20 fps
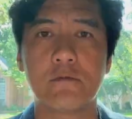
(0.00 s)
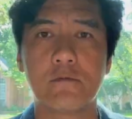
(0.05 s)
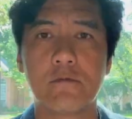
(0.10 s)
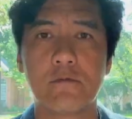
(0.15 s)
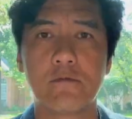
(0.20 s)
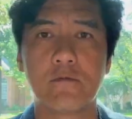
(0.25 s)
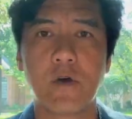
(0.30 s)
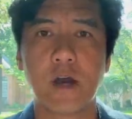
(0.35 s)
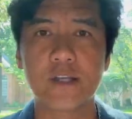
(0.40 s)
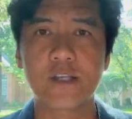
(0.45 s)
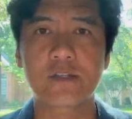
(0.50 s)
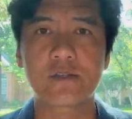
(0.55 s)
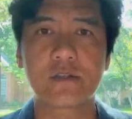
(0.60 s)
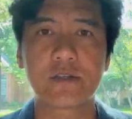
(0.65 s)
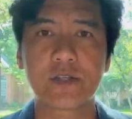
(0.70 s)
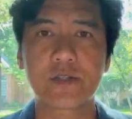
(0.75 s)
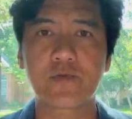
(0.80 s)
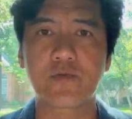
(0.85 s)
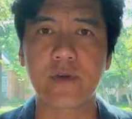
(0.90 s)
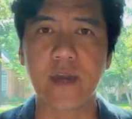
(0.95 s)
watch
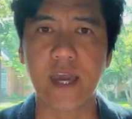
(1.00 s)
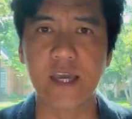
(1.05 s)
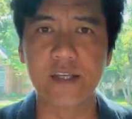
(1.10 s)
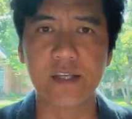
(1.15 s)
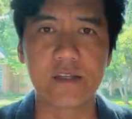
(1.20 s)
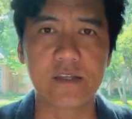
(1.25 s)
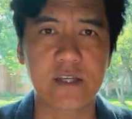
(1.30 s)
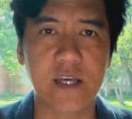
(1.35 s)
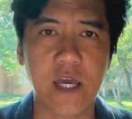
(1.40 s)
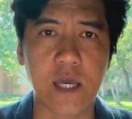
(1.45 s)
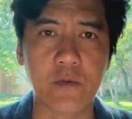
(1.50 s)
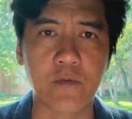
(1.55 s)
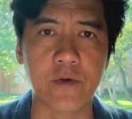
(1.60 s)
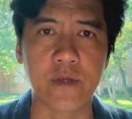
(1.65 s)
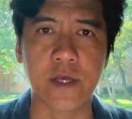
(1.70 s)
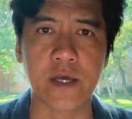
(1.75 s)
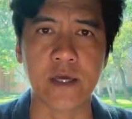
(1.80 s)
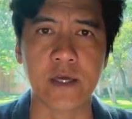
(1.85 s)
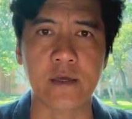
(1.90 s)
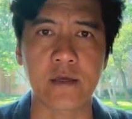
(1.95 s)
this reaction time
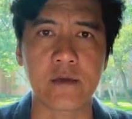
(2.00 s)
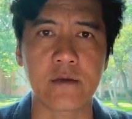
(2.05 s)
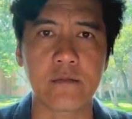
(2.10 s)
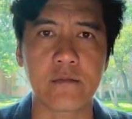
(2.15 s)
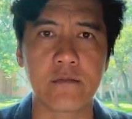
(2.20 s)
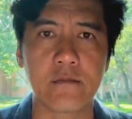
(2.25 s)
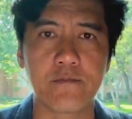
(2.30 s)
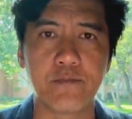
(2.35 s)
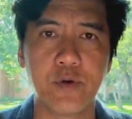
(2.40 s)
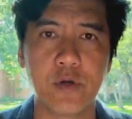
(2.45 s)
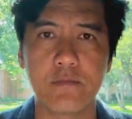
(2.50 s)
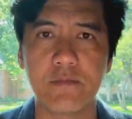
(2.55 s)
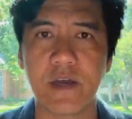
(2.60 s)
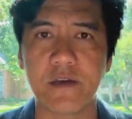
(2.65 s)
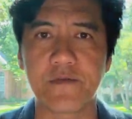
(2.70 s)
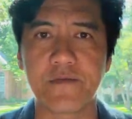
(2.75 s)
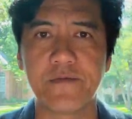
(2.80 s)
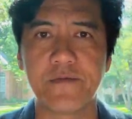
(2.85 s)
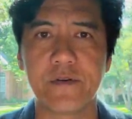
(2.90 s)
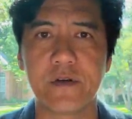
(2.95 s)
when I put my
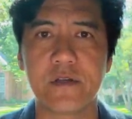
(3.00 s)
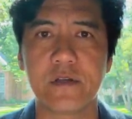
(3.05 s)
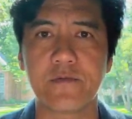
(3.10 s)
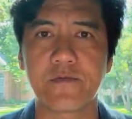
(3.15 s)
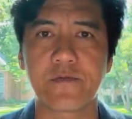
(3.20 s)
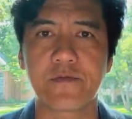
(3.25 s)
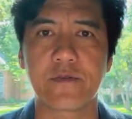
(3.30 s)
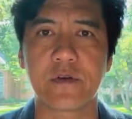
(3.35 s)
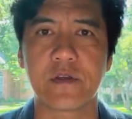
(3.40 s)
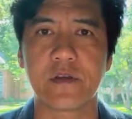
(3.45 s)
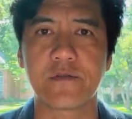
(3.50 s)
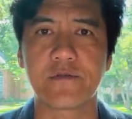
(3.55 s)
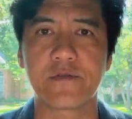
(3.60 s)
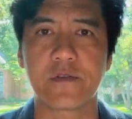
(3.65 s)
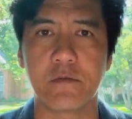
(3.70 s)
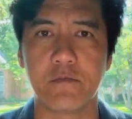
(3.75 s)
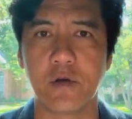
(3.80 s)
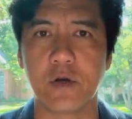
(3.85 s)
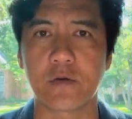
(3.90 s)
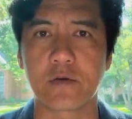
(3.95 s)
foot in front of
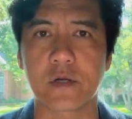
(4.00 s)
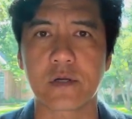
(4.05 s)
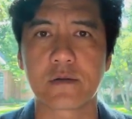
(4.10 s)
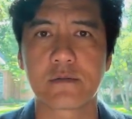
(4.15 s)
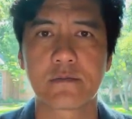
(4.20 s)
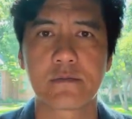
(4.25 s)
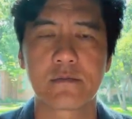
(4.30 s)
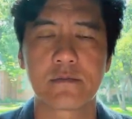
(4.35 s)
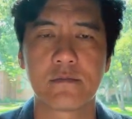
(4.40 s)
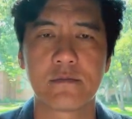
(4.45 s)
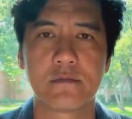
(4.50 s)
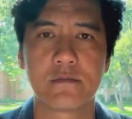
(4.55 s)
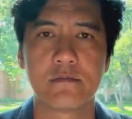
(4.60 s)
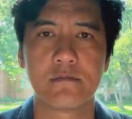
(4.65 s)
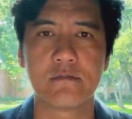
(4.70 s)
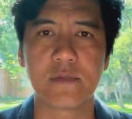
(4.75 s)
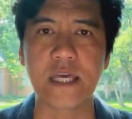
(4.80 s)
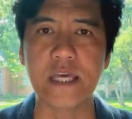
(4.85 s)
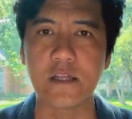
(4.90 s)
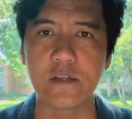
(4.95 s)
the mower.
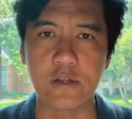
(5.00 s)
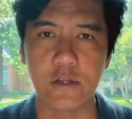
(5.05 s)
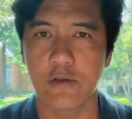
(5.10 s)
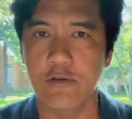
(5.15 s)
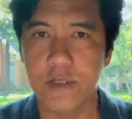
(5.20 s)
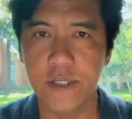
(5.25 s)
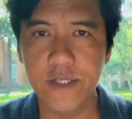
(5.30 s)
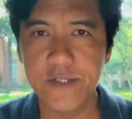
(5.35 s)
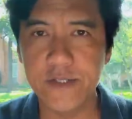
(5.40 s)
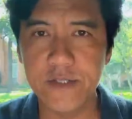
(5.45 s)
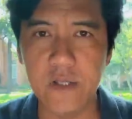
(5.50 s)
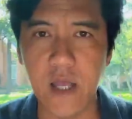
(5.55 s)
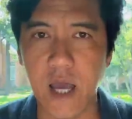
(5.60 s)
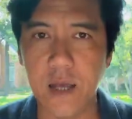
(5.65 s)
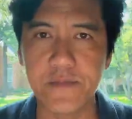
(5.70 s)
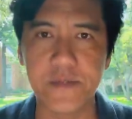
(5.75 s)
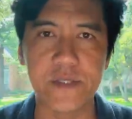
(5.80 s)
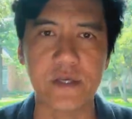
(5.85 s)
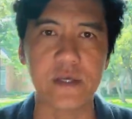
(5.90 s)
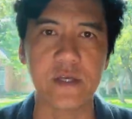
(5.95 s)
It literally
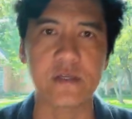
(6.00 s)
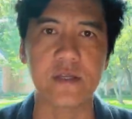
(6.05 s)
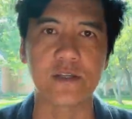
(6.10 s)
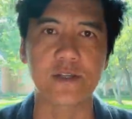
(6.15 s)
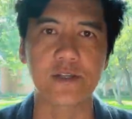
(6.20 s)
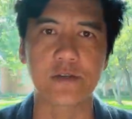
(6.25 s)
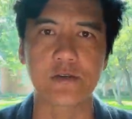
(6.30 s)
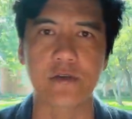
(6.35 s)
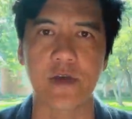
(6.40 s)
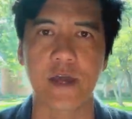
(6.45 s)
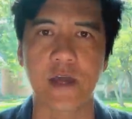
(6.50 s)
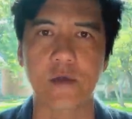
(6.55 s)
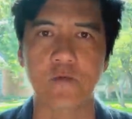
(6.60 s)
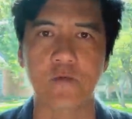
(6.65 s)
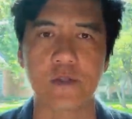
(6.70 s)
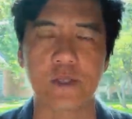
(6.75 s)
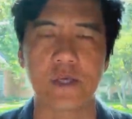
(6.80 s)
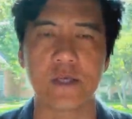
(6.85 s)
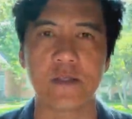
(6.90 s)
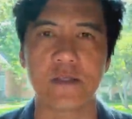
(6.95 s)
stops in its track
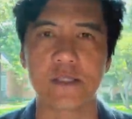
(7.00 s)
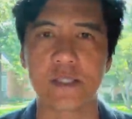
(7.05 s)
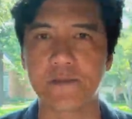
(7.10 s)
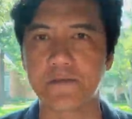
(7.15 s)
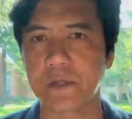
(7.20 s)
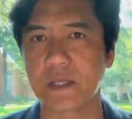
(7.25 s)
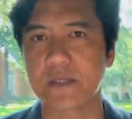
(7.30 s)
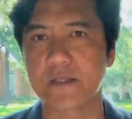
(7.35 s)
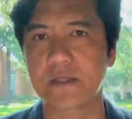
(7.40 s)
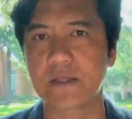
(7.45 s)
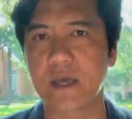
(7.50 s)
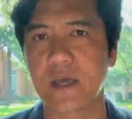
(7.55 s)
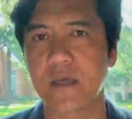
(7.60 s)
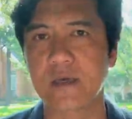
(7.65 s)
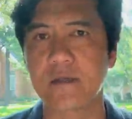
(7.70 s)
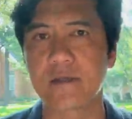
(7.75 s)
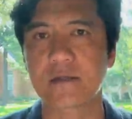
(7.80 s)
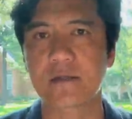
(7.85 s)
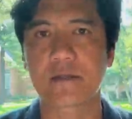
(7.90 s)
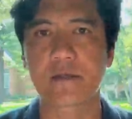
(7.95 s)
within split
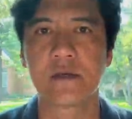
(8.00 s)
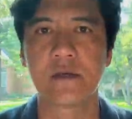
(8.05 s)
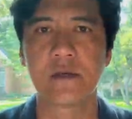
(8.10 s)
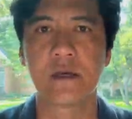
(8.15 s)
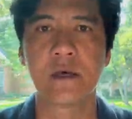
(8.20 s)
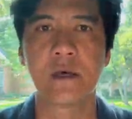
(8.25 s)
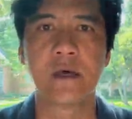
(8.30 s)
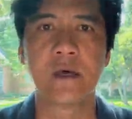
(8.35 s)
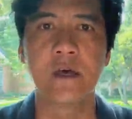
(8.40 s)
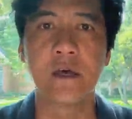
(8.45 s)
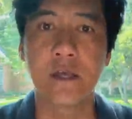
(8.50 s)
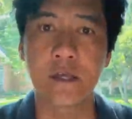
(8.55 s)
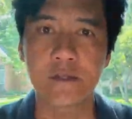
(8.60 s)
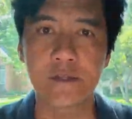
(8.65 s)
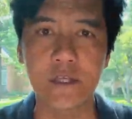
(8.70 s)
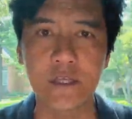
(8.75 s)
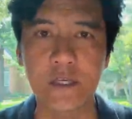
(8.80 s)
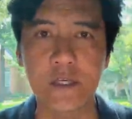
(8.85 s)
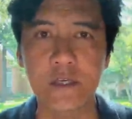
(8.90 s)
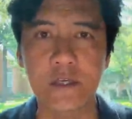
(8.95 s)
seconds.
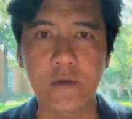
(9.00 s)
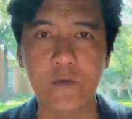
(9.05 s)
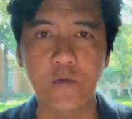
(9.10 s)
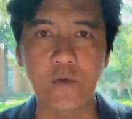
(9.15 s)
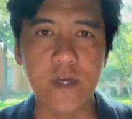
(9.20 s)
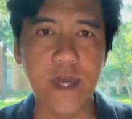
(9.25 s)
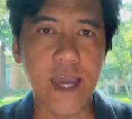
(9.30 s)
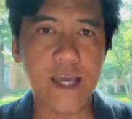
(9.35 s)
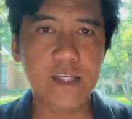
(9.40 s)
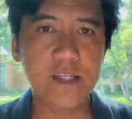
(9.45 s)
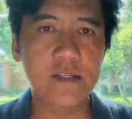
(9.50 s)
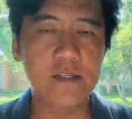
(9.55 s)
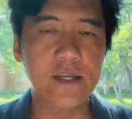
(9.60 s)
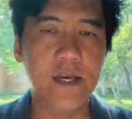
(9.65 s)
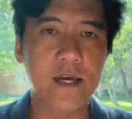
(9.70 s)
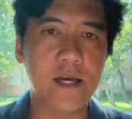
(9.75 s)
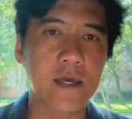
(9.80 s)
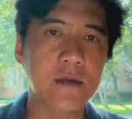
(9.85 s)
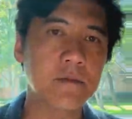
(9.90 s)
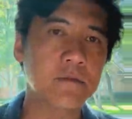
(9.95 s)
The reaction
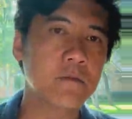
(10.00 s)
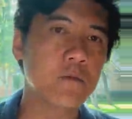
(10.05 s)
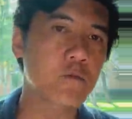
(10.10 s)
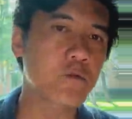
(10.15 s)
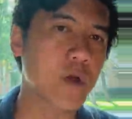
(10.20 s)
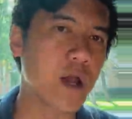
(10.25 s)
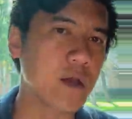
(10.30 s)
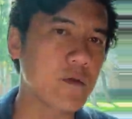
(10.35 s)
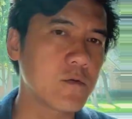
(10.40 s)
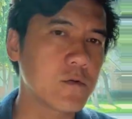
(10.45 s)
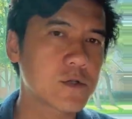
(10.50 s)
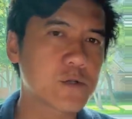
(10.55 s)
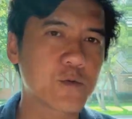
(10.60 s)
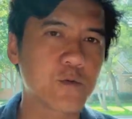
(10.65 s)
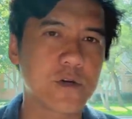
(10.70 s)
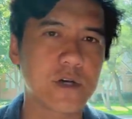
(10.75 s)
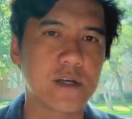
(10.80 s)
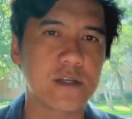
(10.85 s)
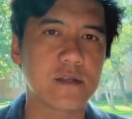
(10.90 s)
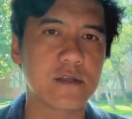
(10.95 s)
time rivals
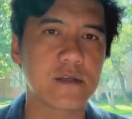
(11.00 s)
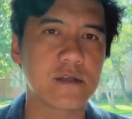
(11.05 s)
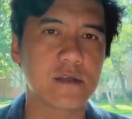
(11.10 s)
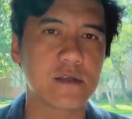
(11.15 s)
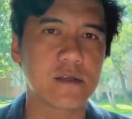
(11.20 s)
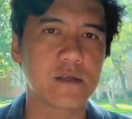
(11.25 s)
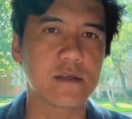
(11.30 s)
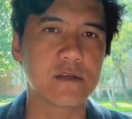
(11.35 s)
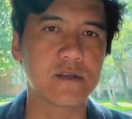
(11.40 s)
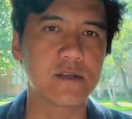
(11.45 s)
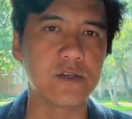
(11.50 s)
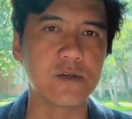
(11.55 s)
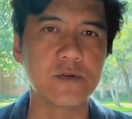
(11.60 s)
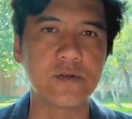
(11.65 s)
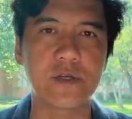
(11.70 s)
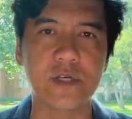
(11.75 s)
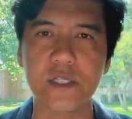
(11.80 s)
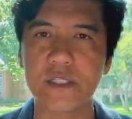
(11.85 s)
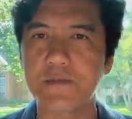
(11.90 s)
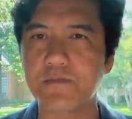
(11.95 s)
what
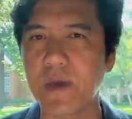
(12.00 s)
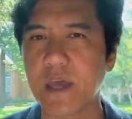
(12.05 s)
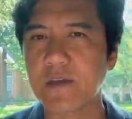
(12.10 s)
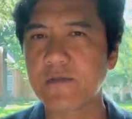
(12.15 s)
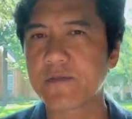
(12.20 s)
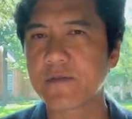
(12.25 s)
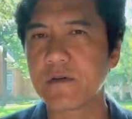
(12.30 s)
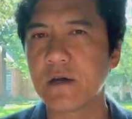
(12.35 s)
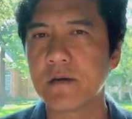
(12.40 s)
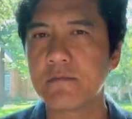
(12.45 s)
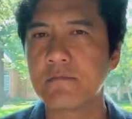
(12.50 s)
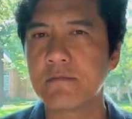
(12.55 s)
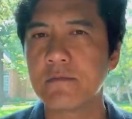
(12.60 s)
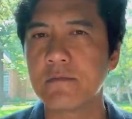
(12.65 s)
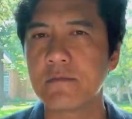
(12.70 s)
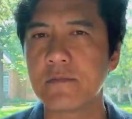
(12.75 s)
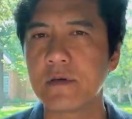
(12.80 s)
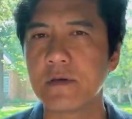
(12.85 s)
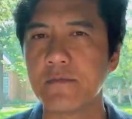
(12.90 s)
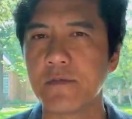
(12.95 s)
you'd expect
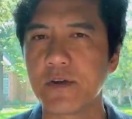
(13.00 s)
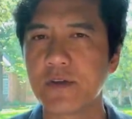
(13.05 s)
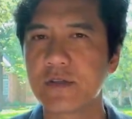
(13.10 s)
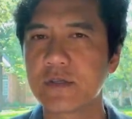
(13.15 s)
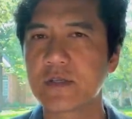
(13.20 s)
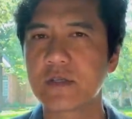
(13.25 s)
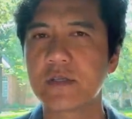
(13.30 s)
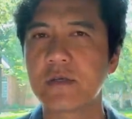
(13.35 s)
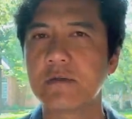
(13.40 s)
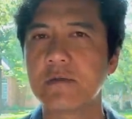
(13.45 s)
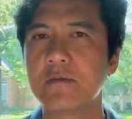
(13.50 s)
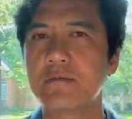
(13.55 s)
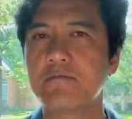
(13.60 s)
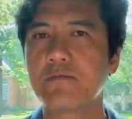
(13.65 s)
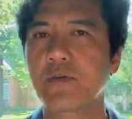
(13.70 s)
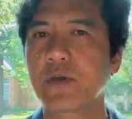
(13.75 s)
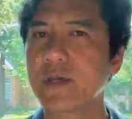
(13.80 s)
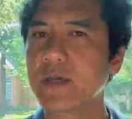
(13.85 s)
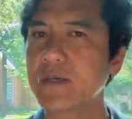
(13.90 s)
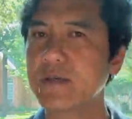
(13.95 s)
from emergency
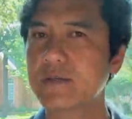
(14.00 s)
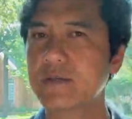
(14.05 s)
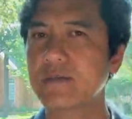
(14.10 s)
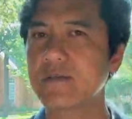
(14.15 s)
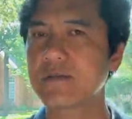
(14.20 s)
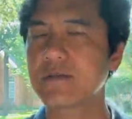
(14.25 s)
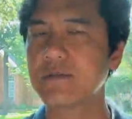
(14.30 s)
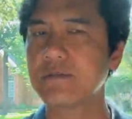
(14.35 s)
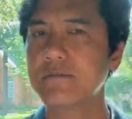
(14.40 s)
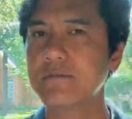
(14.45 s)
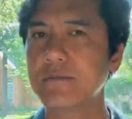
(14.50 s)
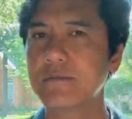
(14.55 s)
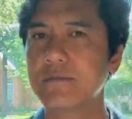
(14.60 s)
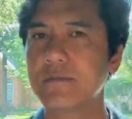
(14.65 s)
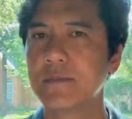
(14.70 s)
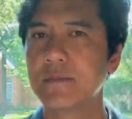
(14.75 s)
braking system.